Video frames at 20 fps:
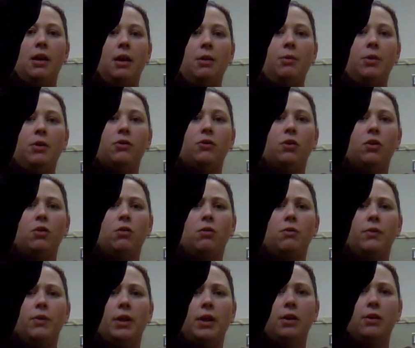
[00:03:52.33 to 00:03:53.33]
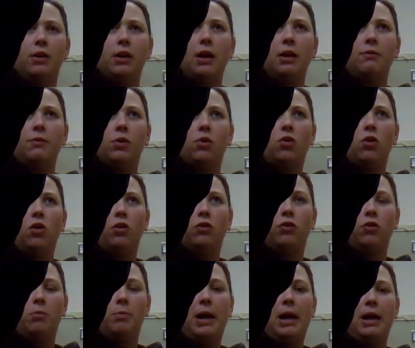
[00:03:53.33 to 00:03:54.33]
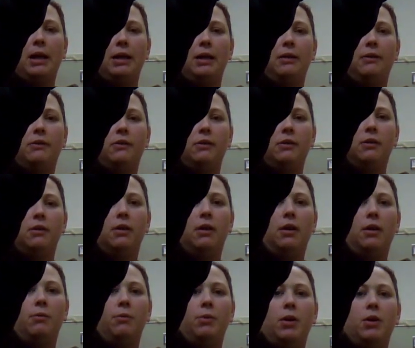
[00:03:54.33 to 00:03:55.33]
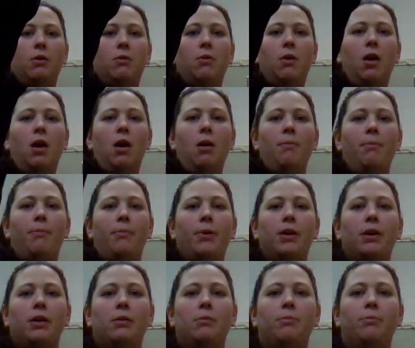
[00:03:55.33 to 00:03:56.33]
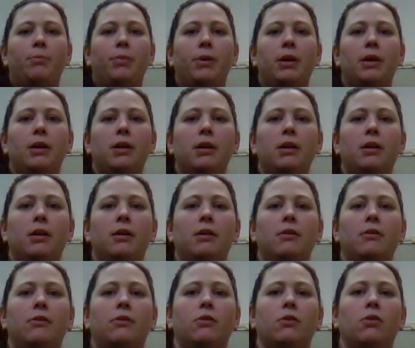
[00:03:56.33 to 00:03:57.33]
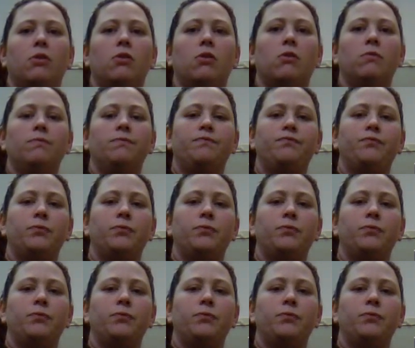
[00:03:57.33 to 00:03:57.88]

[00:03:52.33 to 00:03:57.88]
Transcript: And we start over here kind of across our bodies and we go up in a big circle